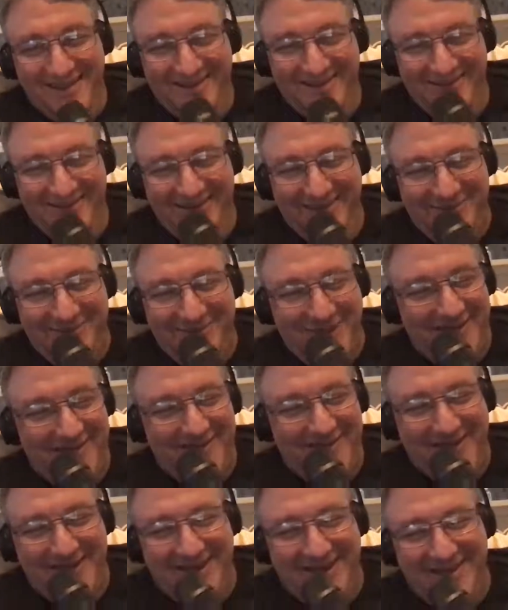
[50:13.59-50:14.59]
Like spiders,
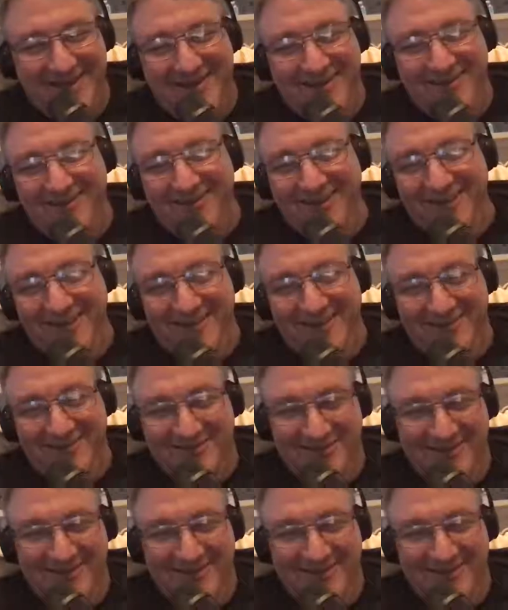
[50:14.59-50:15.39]
I could care less.